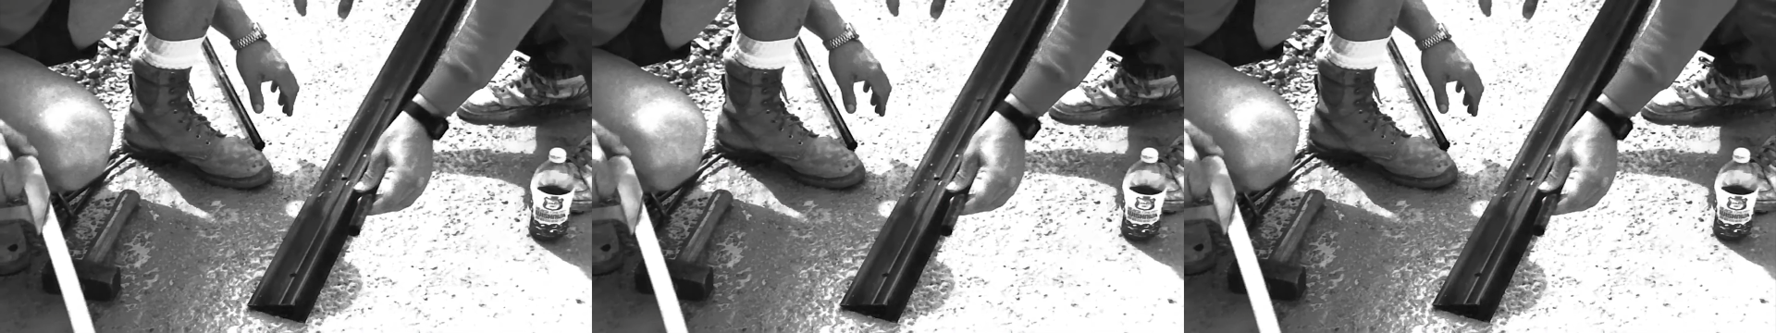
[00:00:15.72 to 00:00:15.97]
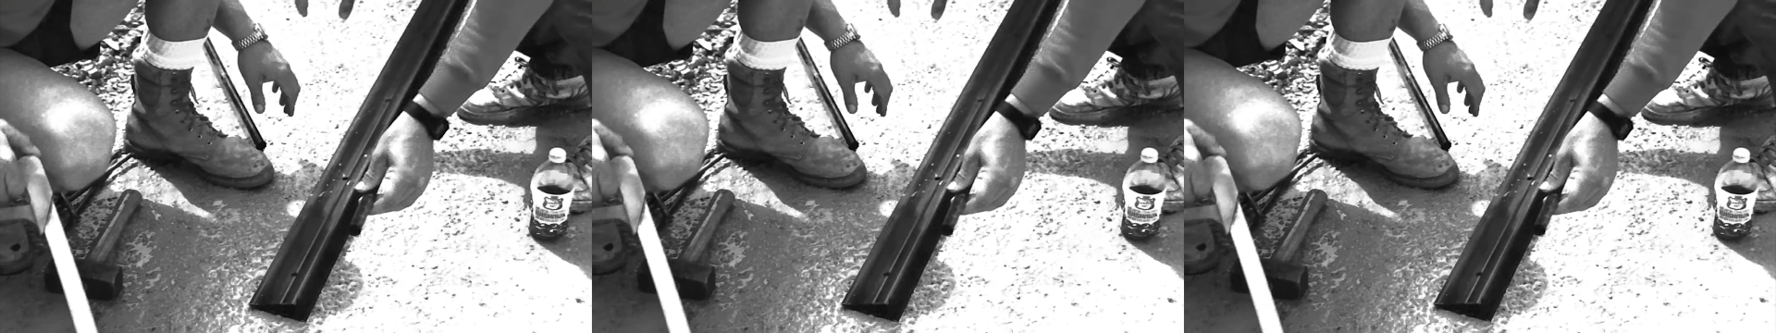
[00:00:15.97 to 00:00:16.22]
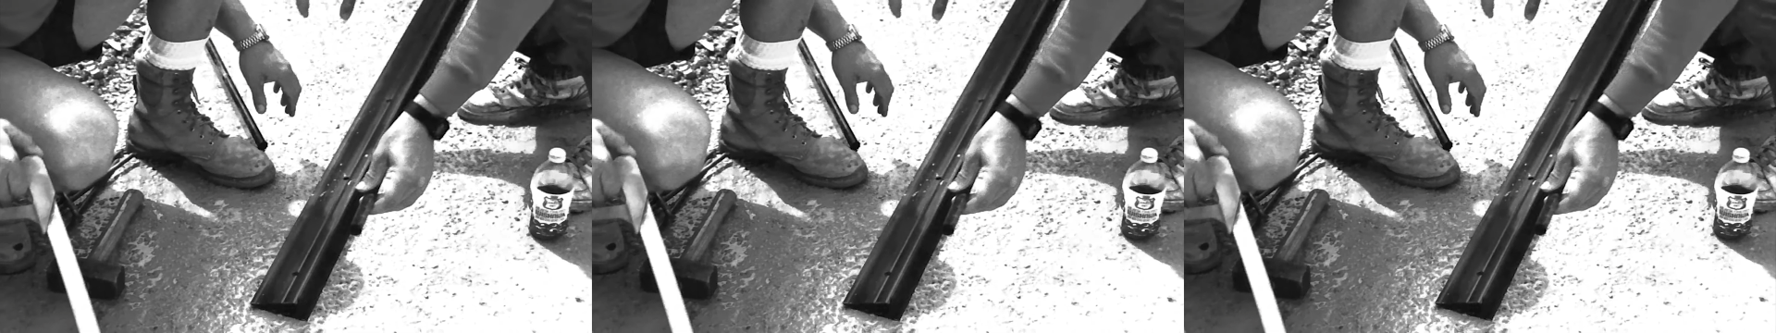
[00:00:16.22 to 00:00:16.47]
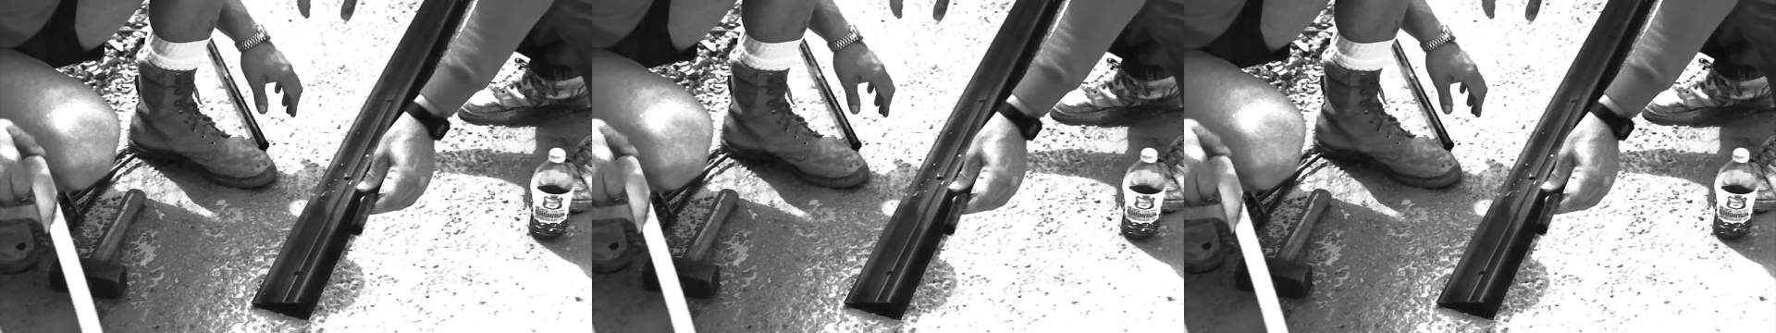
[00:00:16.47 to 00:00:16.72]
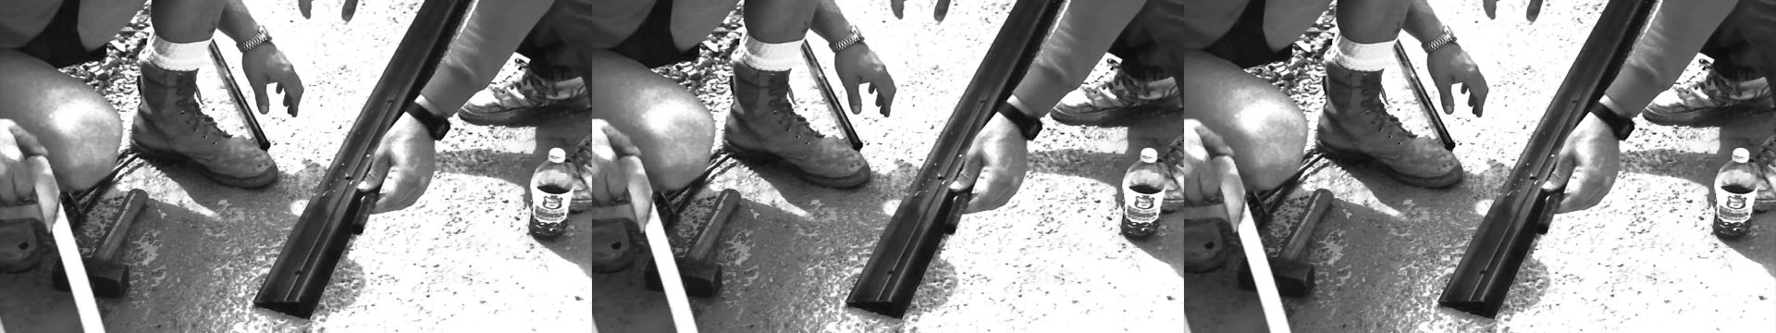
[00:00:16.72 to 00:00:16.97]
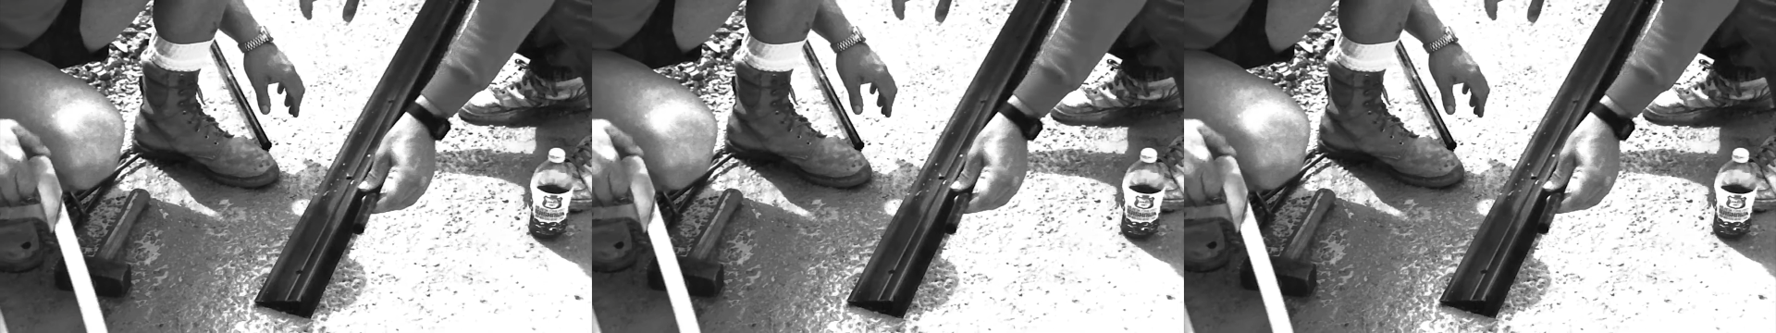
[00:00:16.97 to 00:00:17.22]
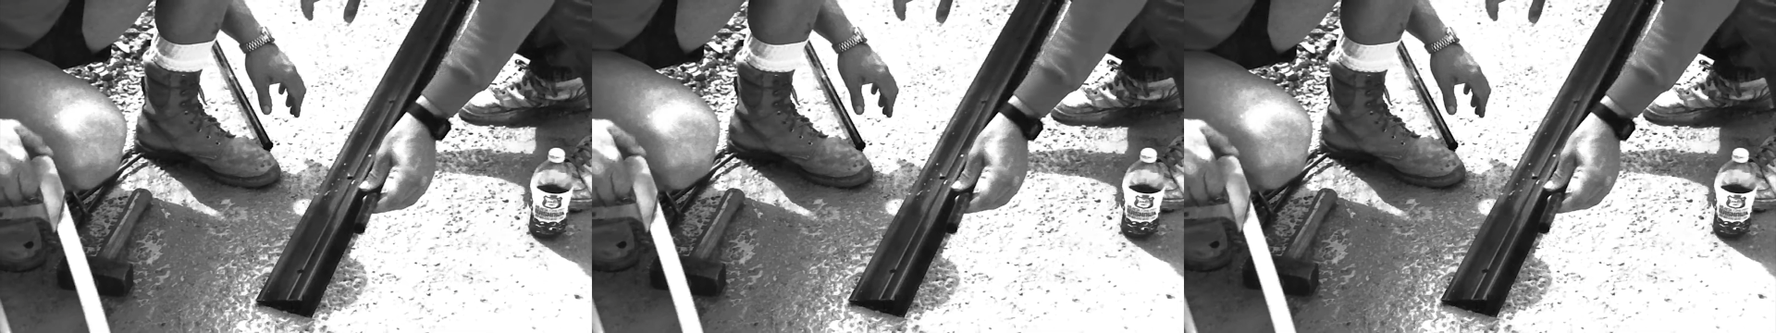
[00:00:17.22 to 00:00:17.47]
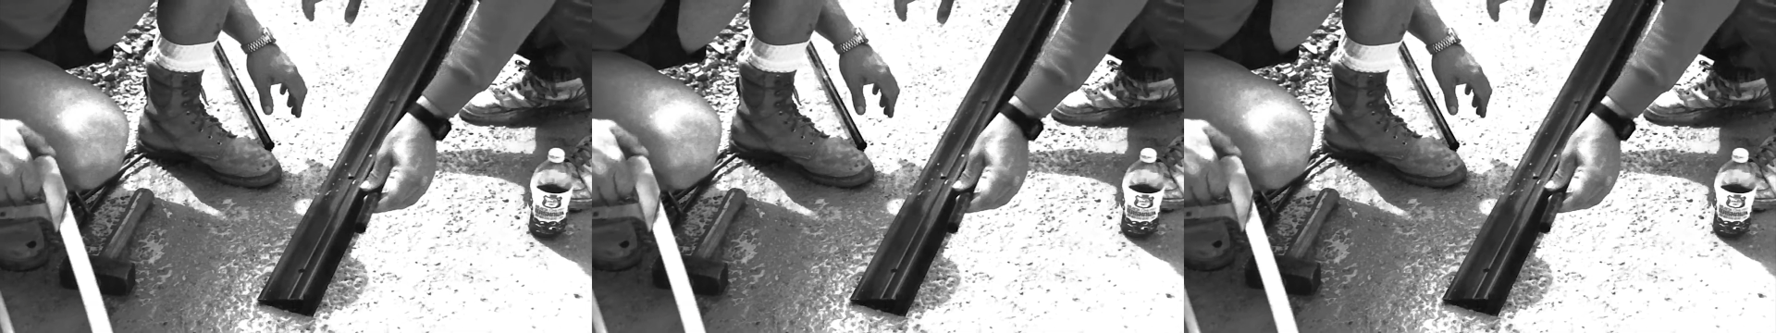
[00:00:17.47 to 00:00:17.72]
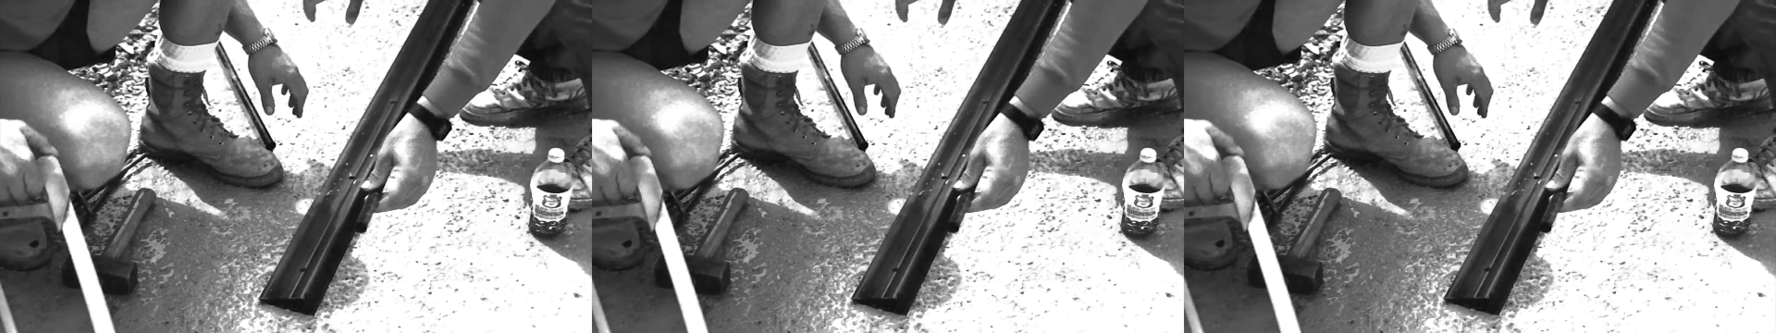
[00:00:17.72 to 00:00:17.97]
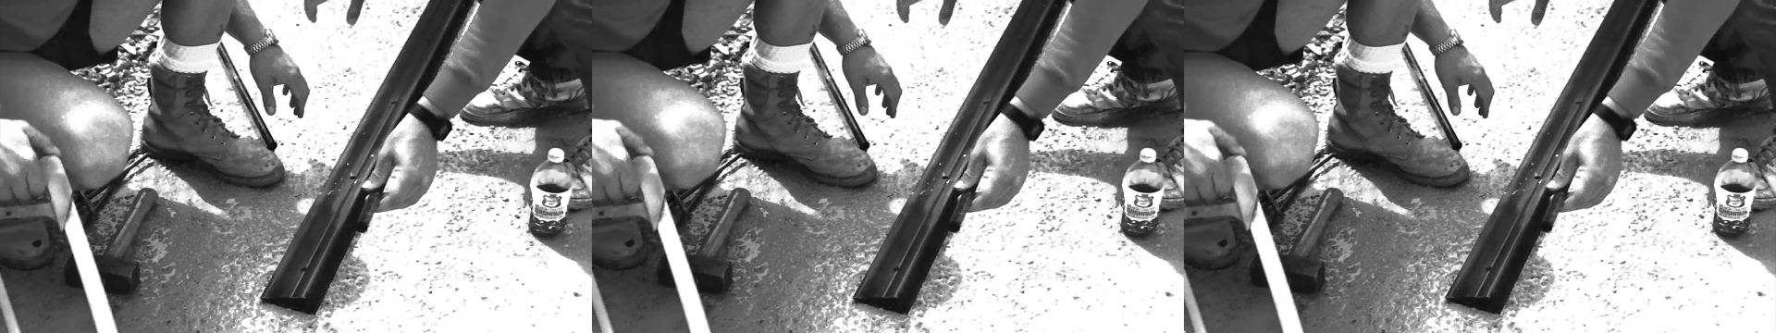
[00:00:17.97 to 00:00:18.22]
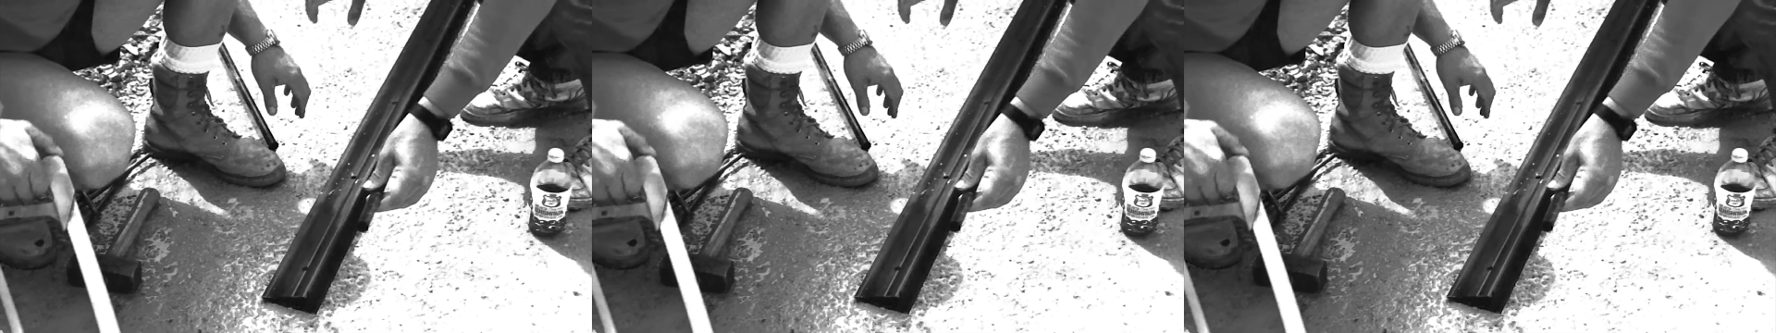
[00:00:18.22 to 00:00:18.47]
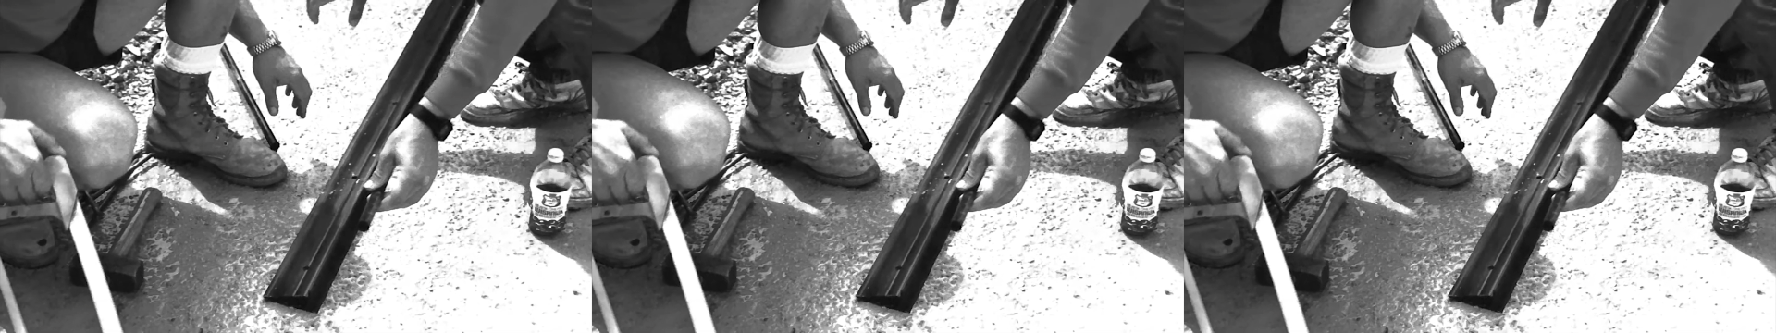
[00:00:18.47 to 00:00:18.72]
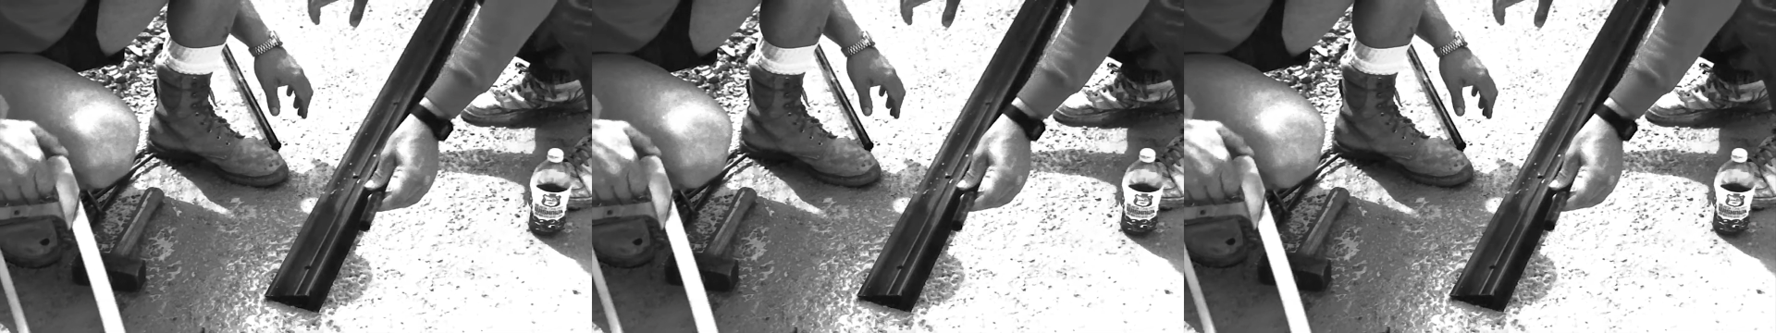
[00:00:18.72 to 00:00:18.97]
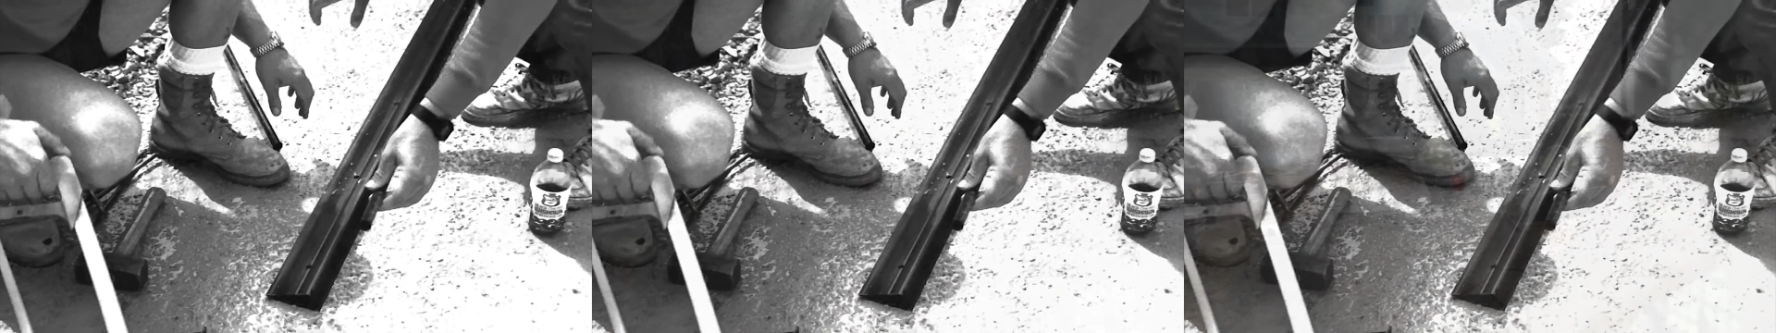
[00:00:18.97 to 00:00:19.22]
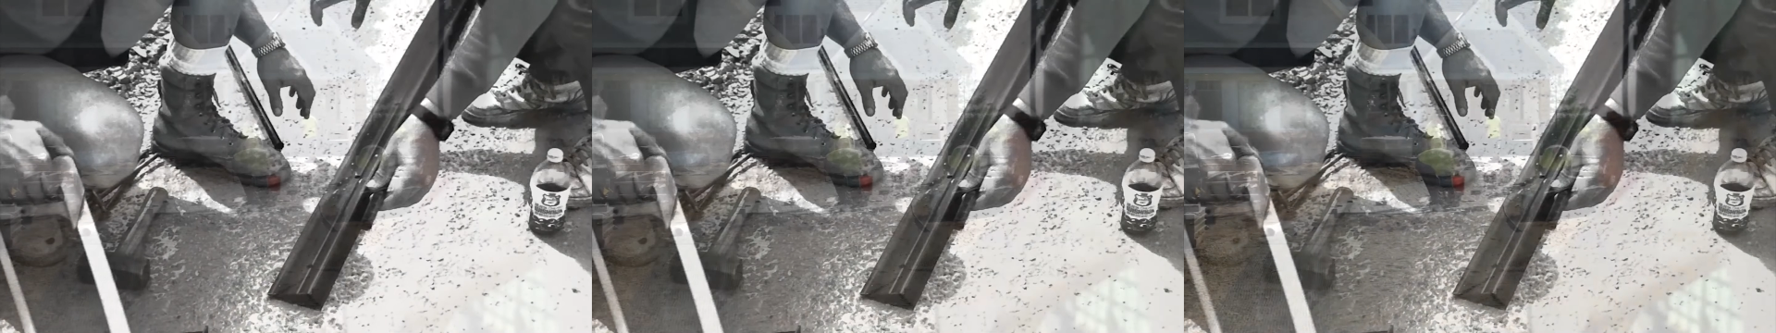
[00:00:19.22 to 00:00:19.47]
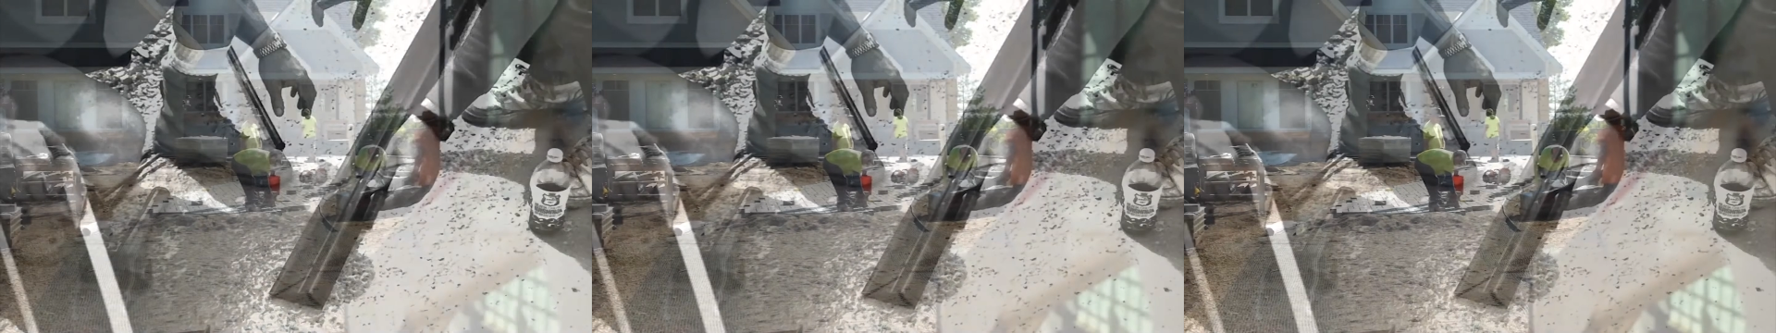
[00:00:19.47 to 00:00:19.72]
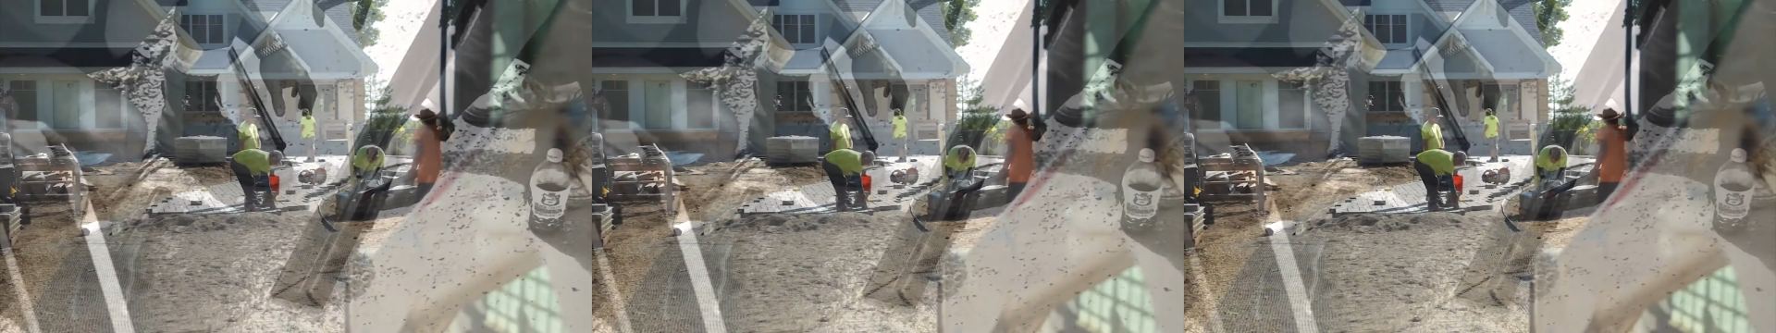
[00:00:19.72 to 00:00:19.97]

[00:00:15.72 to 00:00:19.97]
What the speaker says: [unreadable: no face in view]